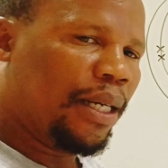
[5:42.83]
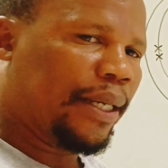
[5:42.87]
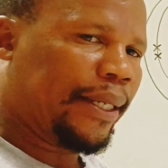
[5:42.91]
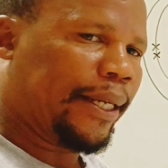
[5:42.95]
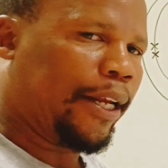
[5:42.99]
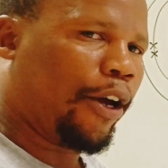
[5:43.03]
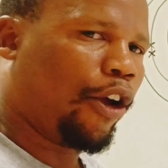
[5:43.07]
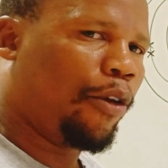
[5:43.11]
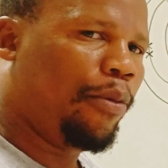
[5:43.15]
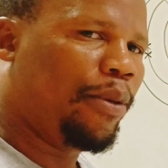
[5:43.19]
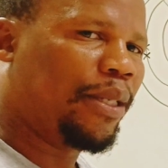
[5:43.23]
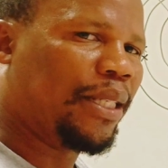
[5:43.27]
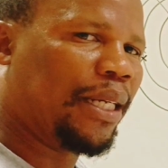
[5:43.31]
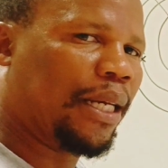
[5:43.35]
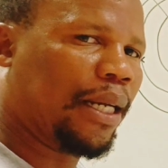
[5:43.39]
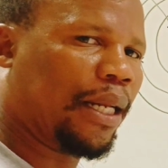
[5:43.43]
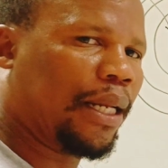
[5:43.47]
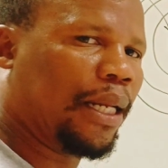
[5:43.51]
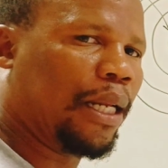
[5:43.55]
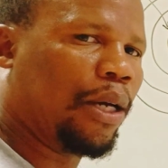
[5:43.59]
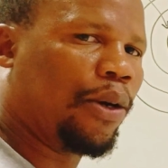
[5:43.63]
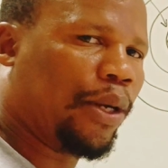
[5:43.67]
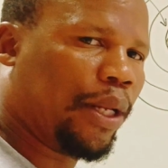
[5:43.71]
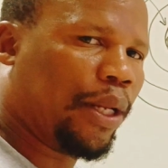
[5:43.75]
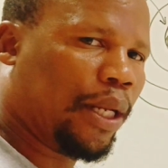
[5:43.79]
Now
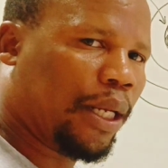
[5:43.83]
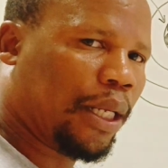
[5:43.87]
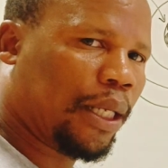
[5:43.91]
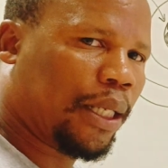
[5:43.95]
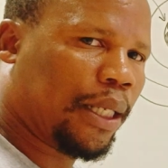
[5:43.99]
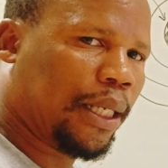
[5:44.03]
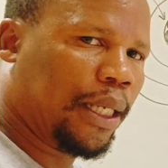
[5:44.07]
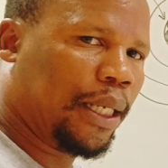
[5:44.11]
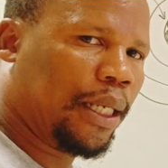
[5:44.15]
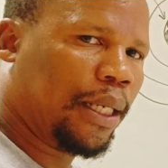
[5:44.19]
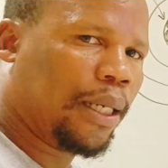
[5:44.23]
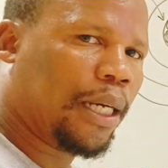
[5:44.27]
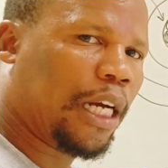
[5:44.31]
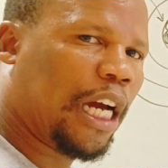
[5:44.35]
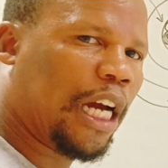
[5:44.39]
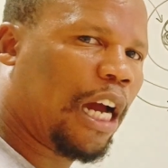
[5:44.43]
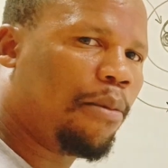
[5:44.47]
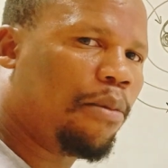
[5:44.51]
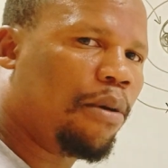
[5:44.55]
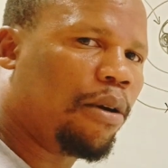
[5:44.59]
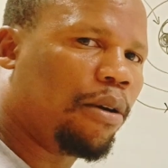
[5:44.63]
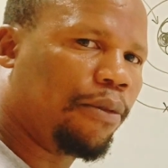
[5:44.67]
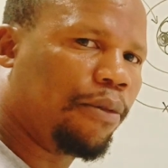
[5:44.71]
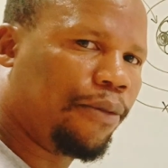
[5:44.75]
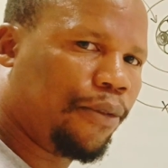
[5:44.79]

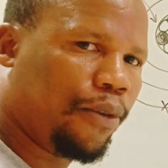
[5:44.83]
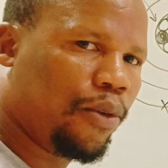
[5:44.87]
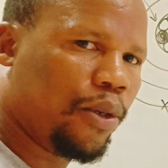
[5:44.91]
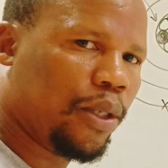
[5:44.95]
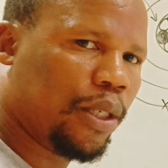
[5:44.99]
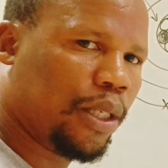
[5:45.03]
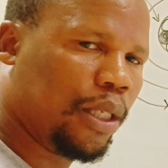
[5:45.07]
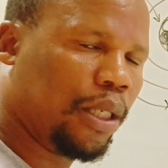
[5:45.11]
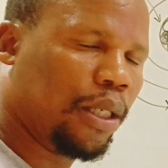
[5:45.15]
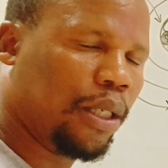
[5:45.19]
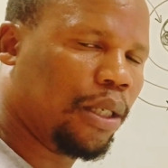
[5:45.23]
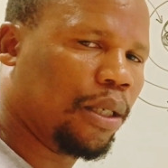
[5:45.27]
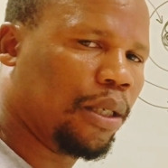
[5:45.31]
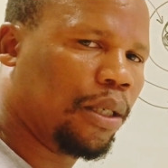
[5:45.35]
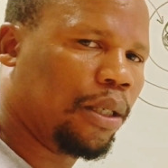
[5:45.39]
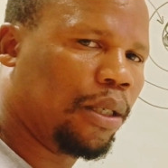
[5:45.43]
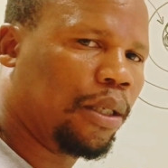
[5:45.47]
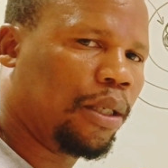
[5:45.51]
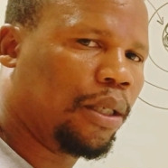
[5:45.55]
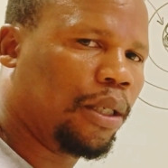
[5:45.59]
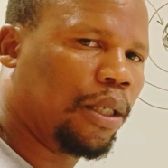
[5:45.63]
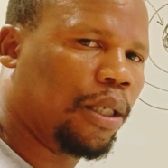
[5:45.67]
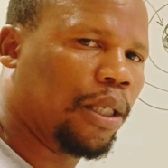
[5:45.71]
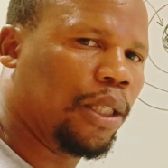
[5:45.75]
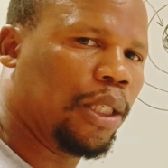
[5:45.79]
carbon
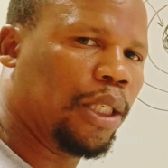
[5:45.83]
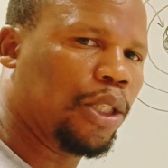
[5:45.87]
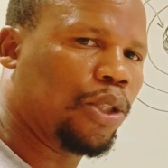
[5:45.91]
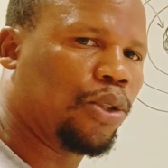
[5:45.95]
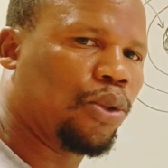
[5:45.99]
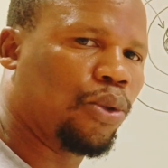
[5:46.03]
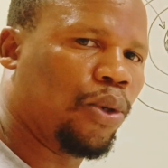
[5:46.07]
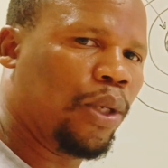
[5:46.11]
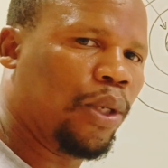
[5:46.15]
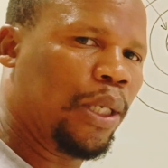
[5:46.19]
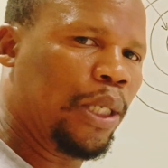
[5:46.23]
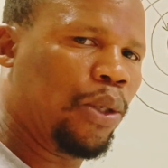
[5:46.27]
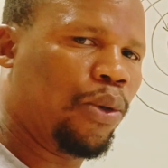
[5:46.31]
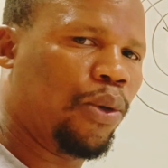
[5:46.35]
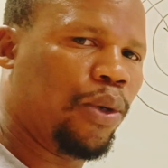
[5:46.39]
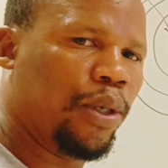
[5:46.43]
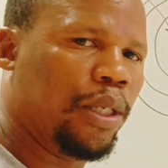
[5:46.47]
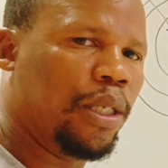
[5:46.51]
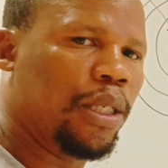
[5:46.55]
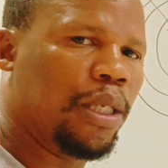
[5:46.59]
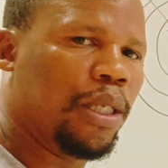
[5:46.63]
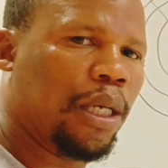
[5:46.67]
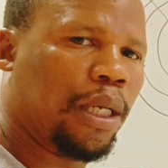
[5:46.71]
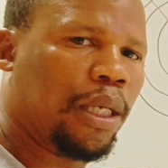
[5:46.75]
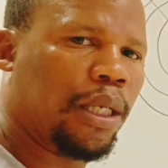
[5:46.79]
14. It is not the
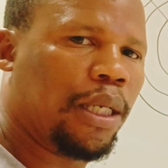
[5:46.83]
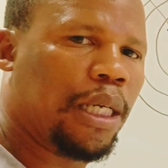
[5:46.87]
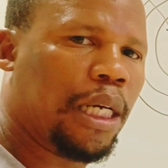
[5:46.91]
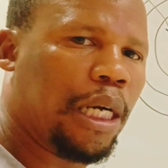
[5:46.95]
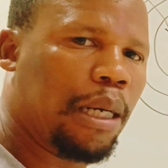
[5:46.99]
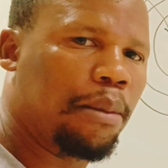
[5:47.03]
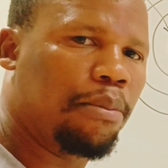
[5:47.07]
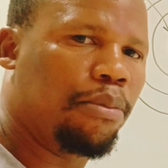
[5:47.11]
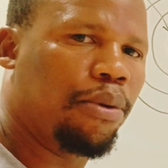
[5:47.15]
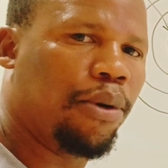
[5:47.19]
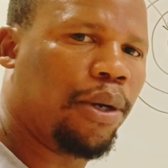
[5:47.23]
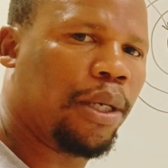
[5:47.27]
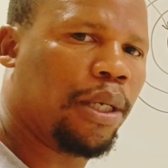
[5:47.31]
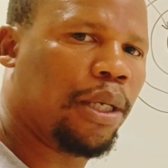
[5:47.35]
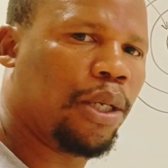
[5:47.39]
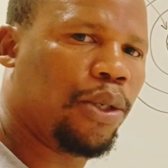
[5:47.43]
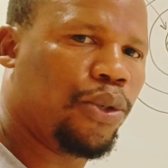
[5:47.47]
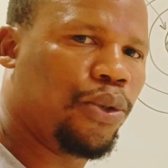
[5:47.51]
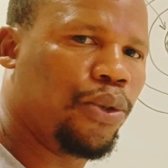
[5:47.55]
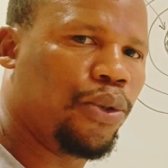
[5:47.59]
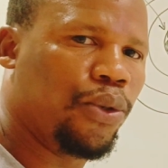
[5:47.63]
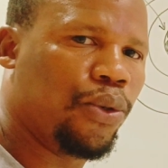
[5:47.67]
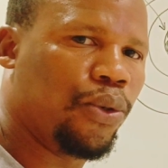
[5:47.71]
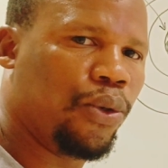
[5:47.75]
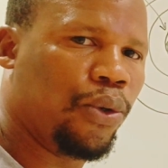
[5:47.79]
ordinary carbon
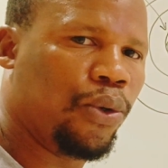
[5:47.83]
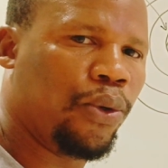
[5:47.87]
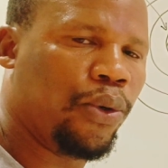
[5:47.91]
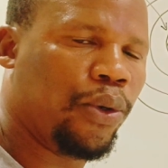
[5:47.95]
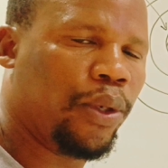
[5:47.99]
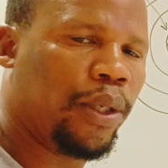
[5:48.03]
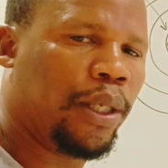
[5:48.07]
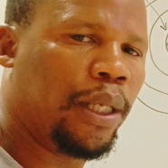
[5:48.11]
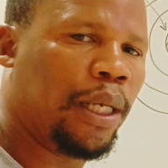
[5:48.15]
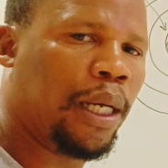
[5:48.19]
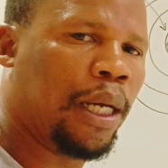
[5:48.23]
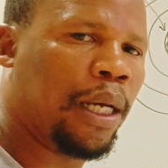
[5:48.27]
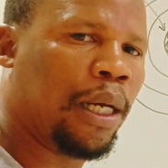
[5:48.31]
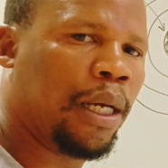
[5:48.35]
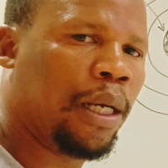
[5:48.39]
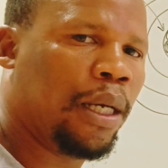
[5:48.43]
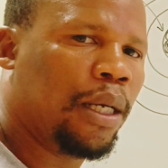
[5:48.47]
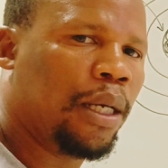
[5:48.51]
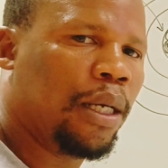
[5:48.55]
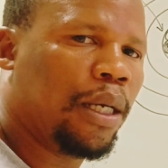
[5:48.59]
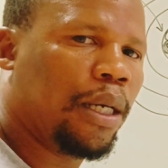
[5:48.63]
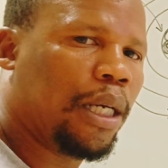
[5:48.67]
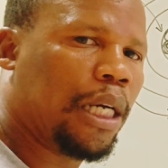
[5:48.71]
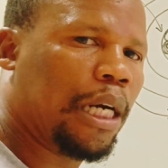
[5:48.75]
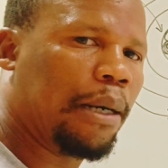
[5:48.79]
that you know,
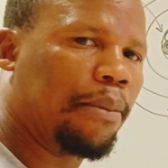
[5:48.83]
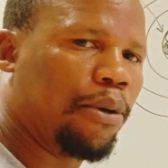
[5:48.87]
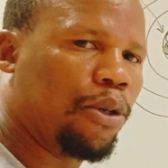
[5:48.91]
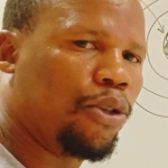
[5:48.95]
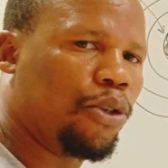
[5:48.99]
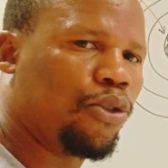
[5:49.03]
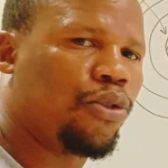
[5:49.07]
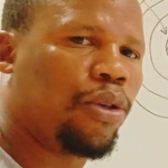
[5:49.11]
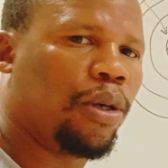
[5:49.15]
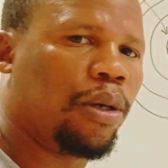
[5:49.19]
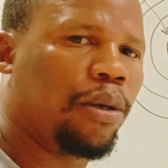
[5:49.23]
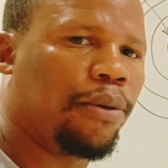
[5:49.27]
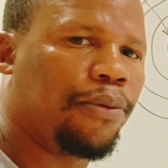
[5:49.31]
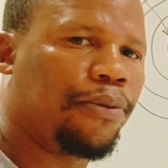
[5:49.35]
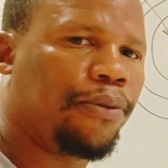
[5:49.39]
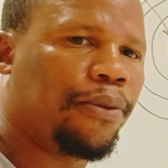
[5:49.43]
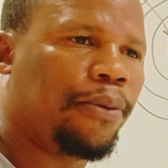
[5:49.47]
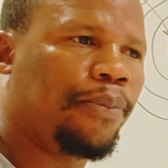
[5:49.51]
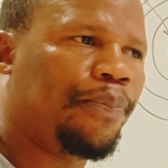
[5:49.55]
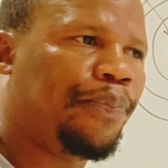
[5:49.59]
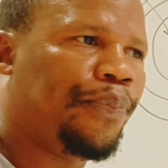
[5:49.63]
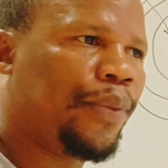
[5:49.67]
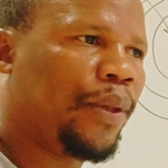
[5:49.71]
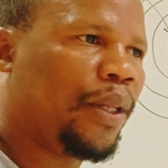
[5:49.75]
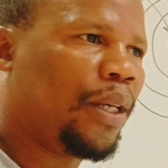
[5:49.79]
yeah, carbon
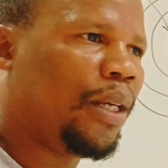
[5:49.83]
12.